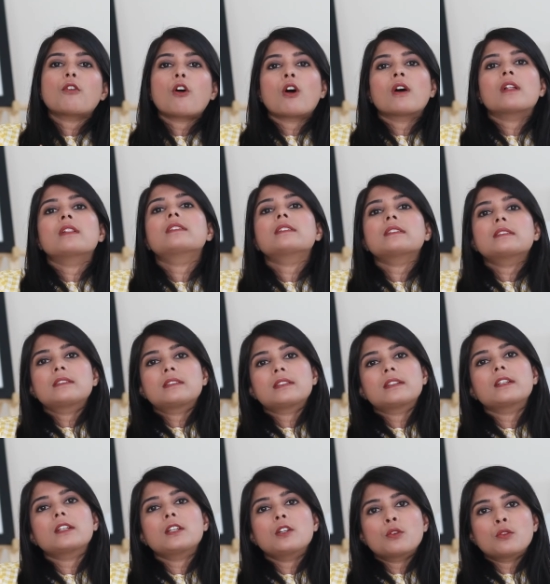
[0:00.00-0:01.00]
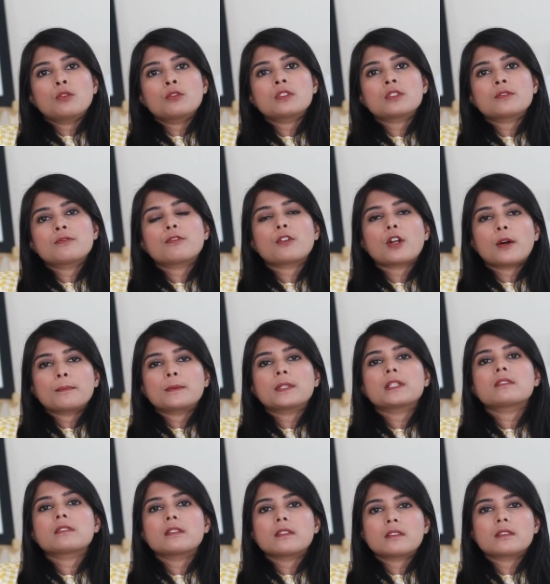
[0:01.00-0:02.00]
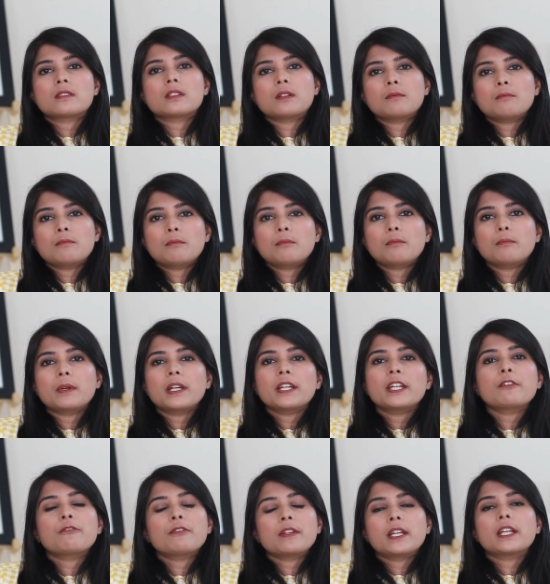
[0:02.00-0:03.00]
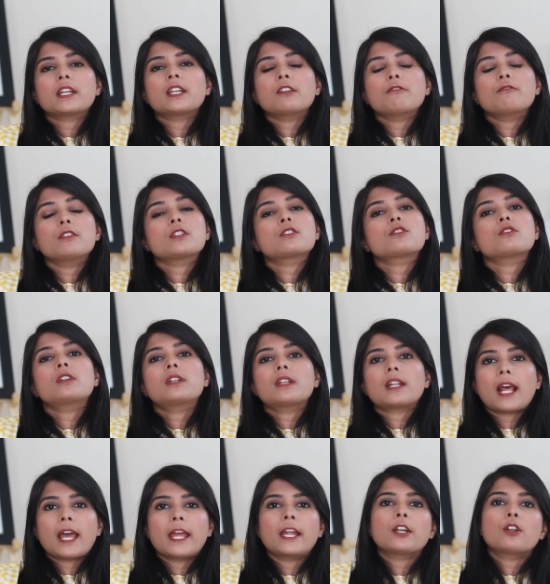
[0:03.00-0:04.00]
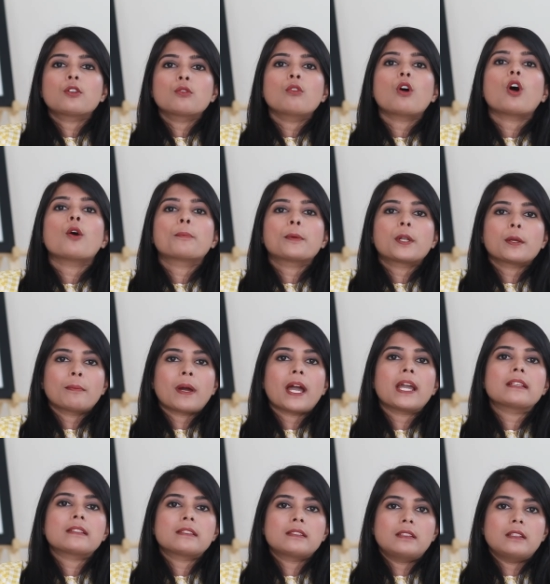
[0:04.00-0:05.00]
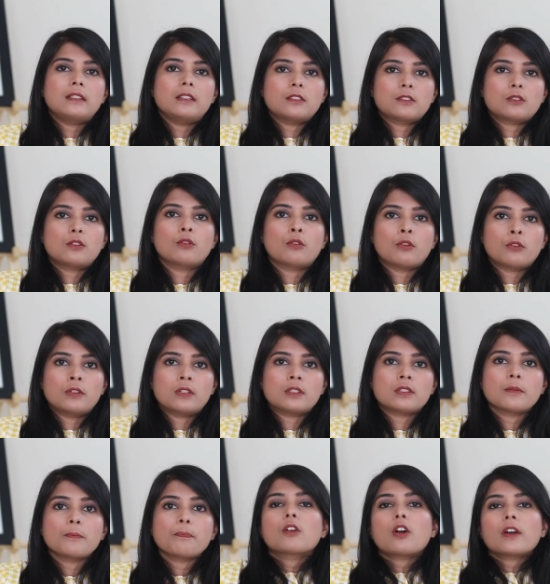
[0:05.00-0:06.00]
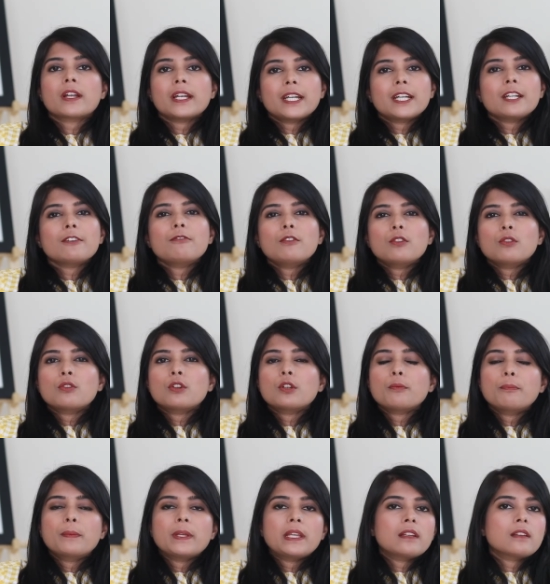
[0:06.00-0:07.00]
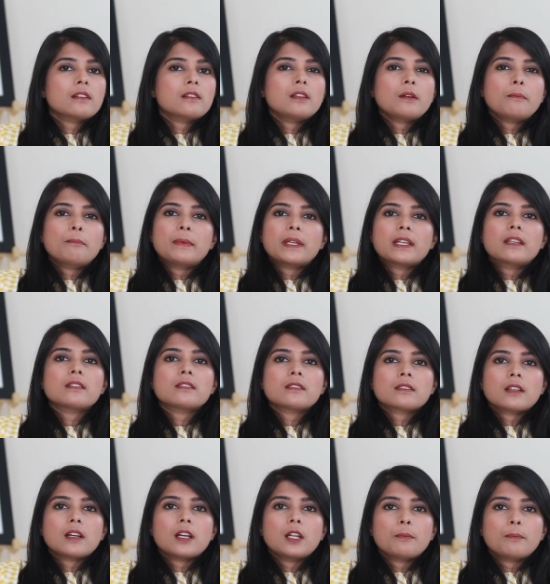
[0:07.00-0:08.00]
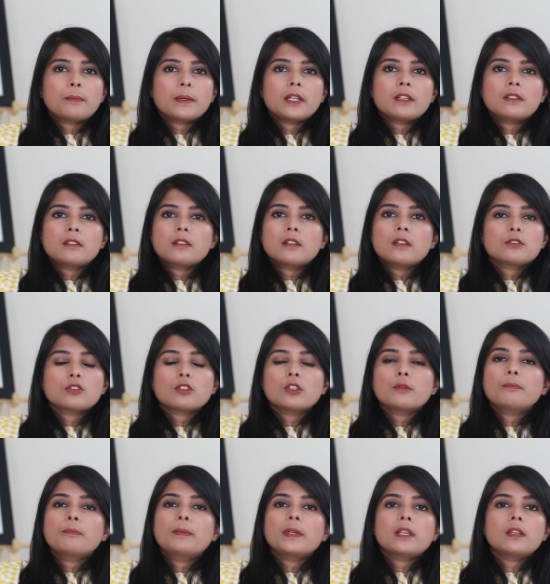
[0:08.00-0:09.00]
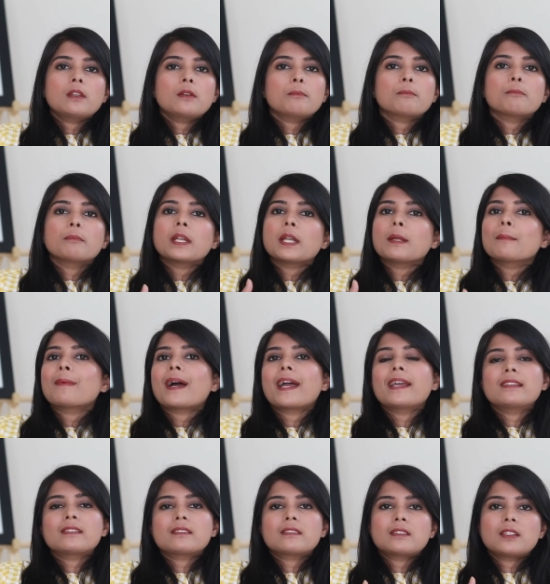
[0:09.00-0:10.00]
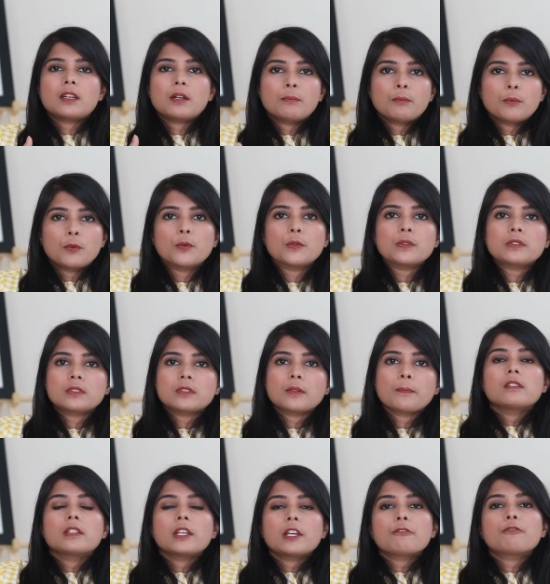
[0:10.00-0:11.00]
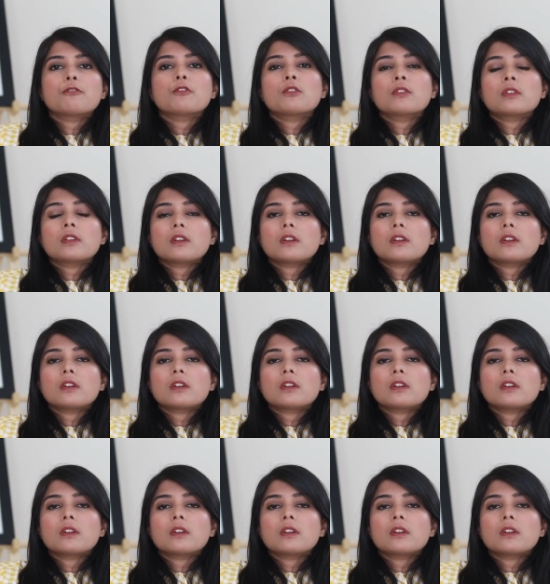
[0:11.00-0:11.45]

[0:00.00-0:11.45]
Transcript: all the 3 loads from the system, but definitely we should try to optimize these loads. Cognitive load being the biggest culprit should be minimized the most. Therefore,